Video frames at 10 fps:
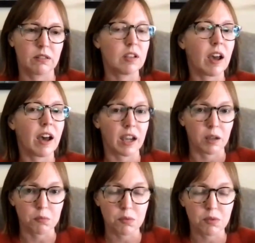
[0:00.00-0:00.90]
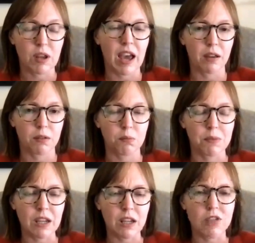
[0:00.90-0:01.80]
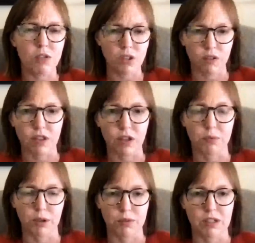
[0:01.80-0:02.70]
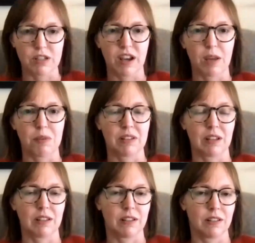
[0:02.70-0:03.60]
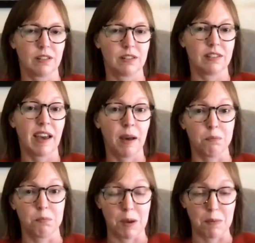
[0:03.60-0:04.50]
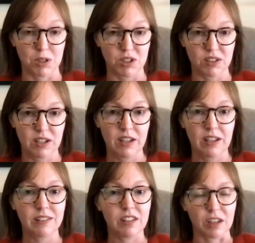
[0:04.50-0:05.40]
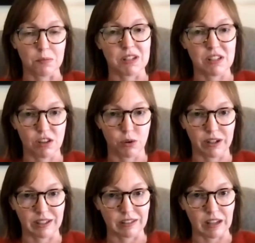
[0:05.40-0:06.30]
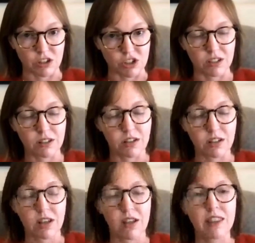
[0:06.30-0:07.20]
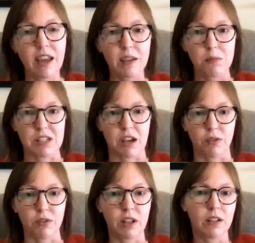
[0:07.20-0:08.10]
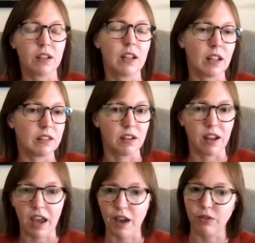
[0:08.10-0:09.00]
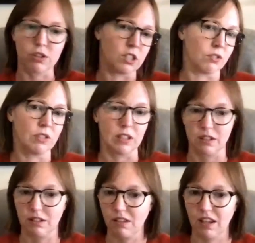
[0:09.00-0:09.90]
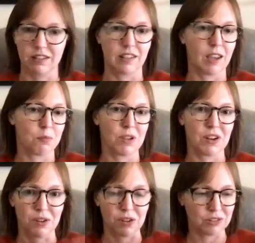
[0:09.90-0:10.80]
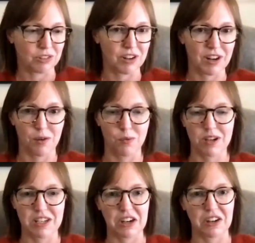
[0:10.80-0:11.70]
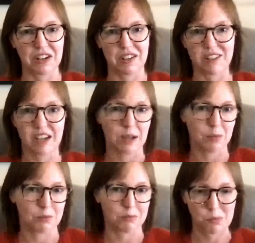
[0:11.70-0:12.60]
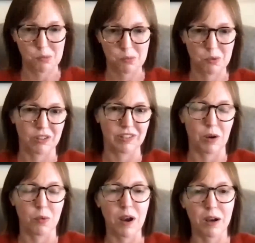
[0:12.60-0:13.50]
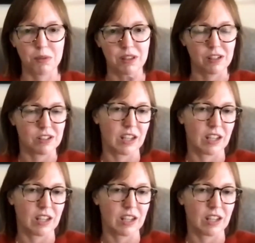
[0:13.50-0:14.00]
time, making sure you have the appropriate time as a SAB member to commit to the organization, that can be tough. And that's an ever shifting landscape. You start out one year and time works out well, but then you